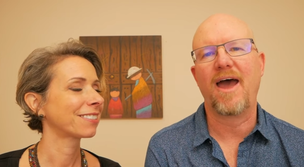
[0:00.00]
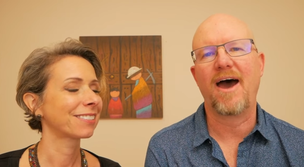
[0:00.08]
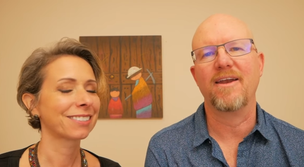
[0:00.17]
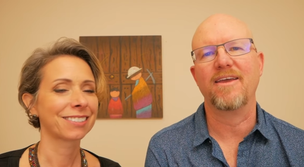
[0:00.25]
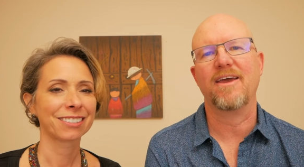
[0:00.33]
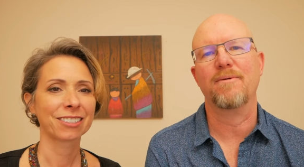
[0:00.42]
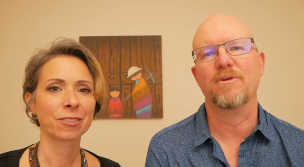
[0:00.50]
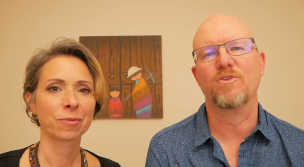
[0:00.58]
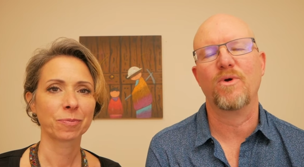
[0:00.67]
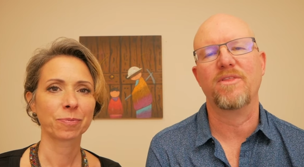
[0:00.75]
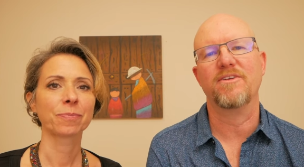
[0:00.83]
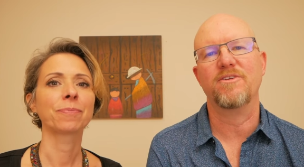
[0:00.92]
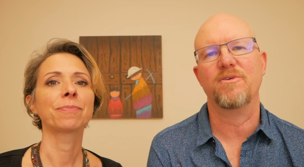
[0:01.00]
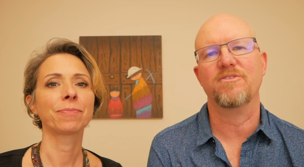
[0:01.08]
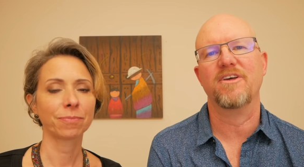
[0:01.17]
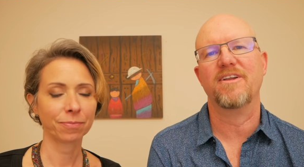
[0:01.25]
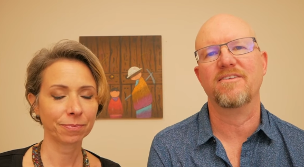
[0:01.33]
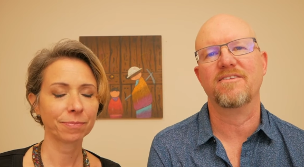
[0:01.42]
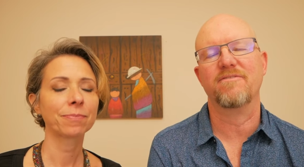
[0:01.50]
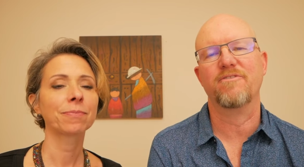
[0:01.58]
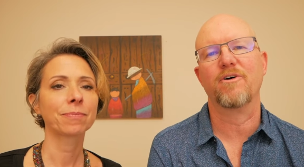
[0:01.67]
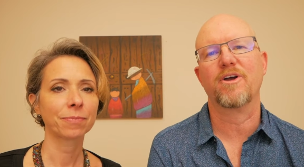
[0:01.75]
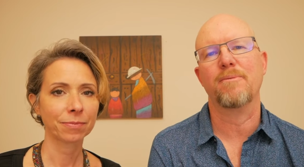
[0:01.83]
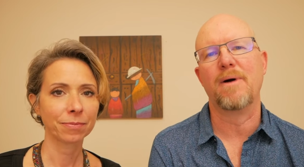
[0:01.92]
Speaker 1: how to get between the 2 cities mm-hmm. of
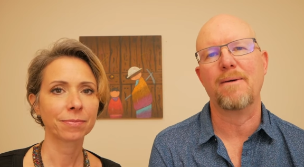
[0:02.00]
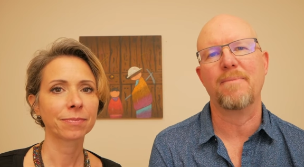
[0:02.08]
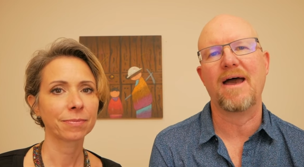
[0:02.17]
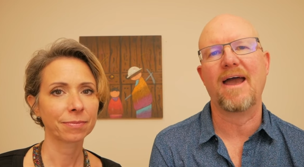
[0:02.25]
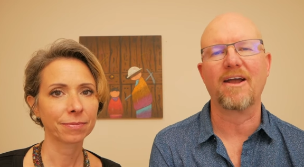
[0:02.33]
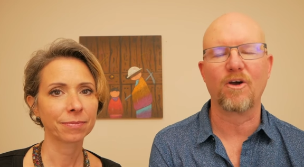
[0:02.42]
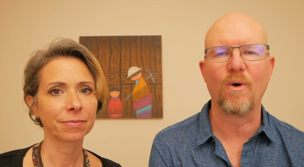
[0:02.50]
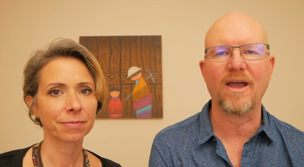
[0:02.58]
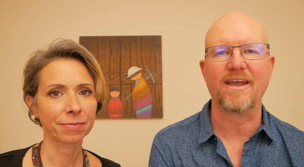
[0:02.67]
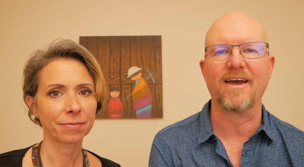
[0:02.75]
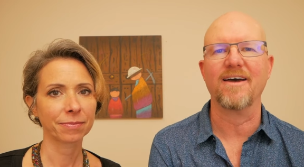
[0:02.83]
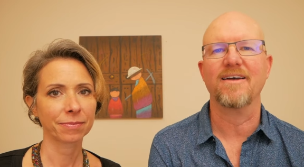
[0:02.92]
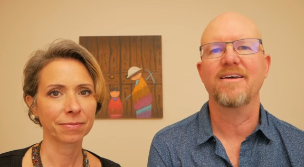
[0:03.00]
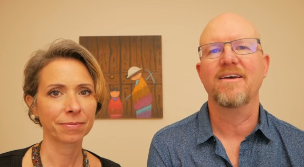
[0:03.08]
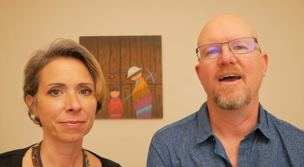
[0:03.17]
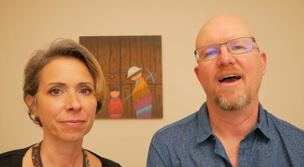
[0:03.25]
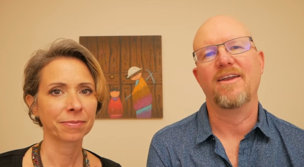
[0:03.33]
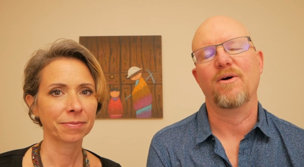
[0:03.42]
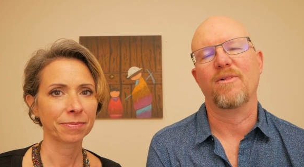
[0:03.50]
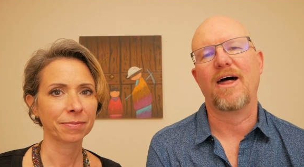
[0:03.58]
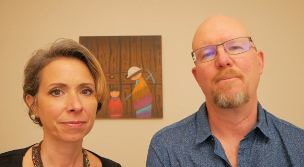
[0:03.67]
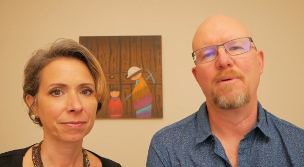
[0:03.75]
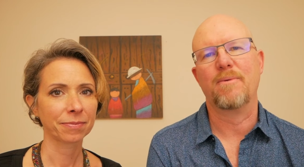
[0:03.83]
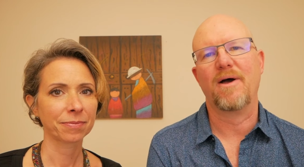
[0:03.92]
Vilcabamba and Cuenca I know a
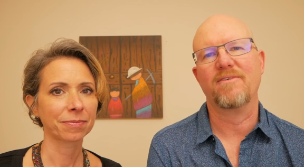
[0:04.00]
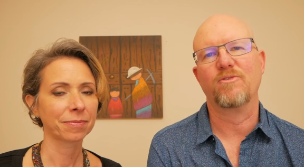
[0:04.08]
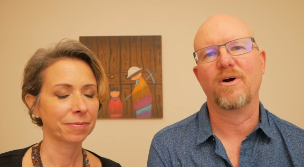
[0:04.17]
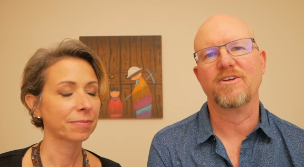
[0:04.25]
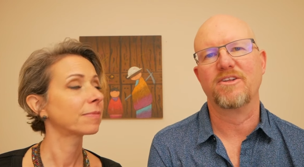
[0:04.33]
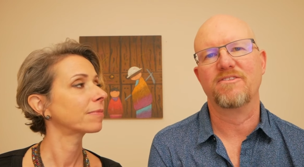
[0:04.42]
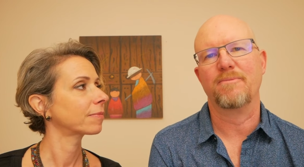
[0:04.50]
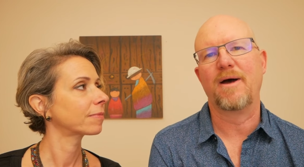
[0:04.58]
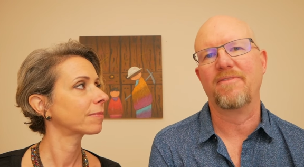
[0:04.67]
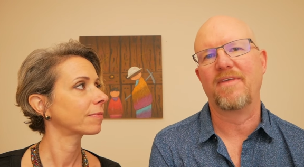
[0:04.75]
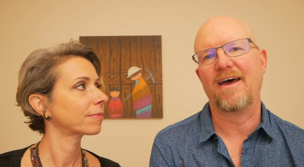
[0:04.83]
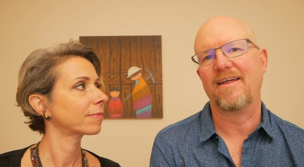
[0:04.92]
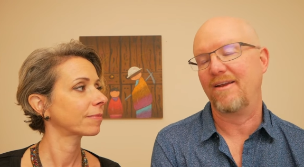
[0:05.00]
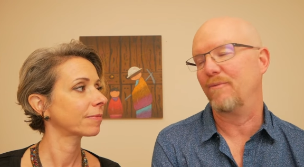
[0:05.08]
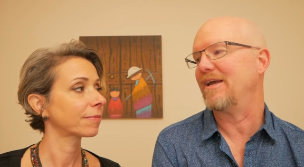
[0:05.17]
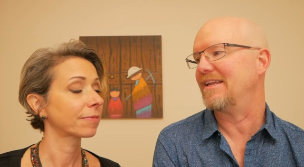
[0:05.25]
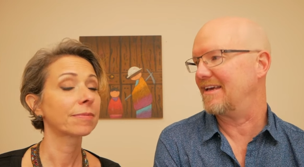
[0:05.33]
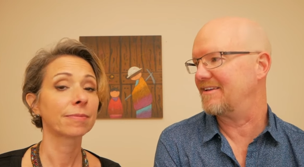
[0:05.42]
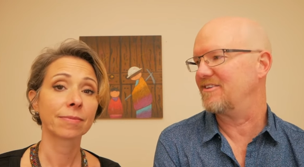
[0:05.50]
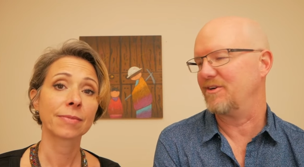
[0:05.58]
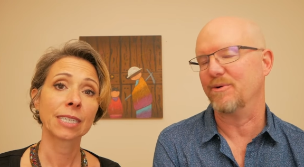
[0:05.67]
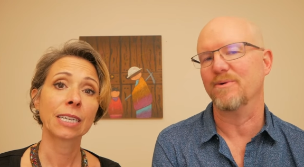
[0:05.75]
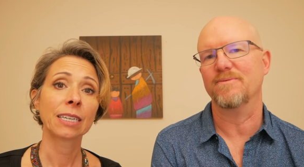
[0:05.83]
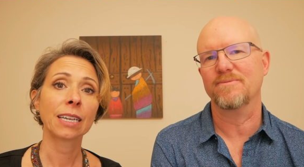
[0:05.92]
lot of people had questions about that, and we did
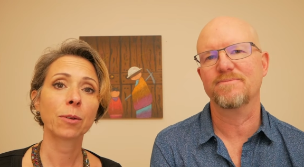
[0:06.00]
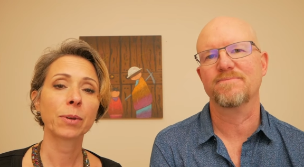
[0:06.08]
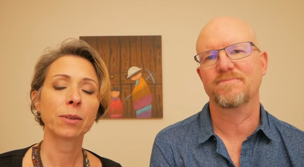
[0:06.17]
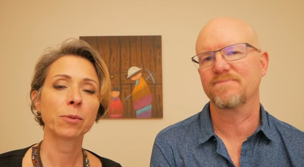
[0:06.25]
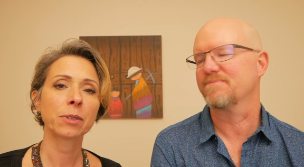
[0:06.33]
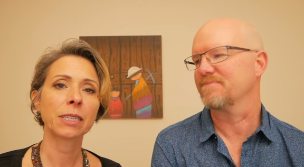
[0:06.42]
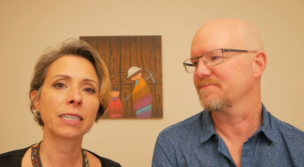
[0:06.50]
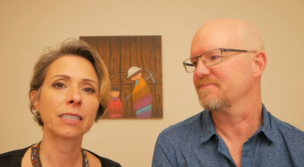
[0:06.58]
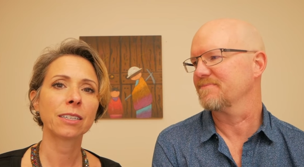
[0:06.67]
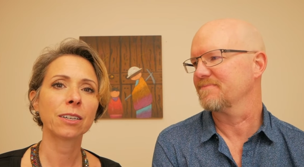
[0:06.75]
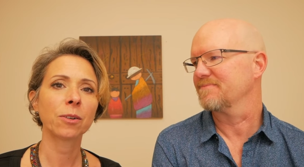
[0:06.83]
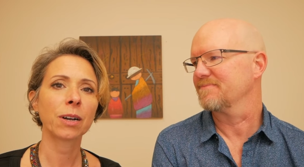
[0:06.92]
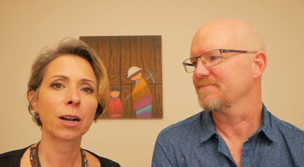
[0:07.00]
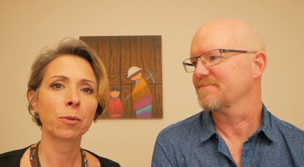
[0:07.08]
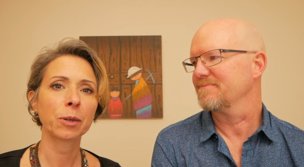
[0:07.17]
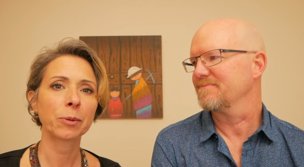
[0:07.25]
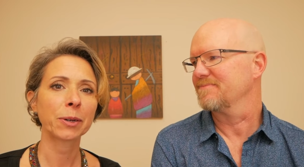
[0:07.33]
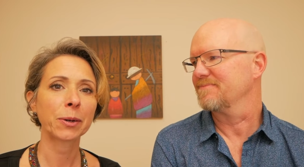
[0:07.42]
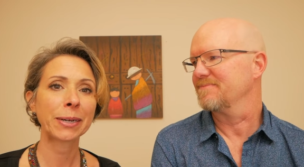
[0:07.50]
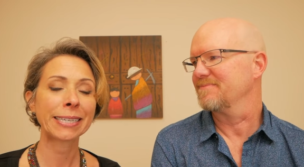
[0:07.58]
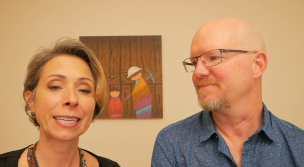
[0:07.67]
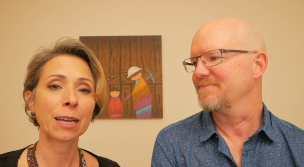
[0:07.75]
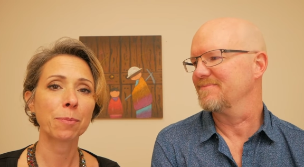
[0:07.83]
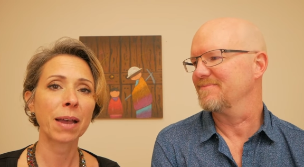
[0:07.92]
too.
Speaker 2: Yeah, we really didn't know how we were going
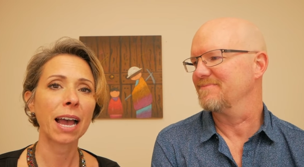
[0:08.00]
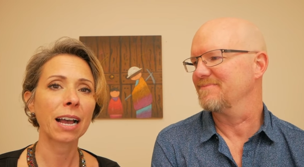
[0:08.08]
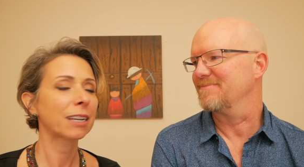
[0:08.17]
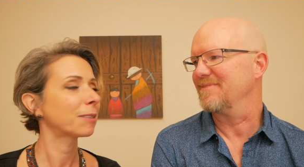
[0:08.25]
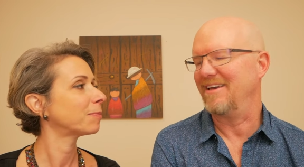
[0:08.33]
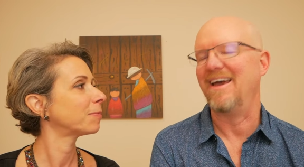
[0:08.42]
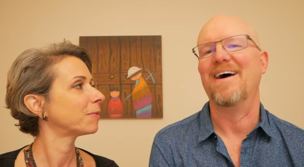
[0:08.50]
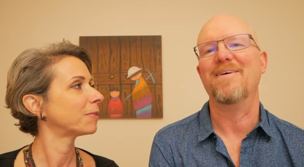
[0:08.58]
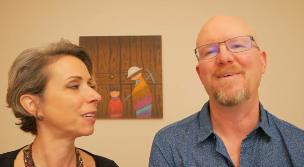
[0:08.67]
to get back.
Speaker 1: Yeah,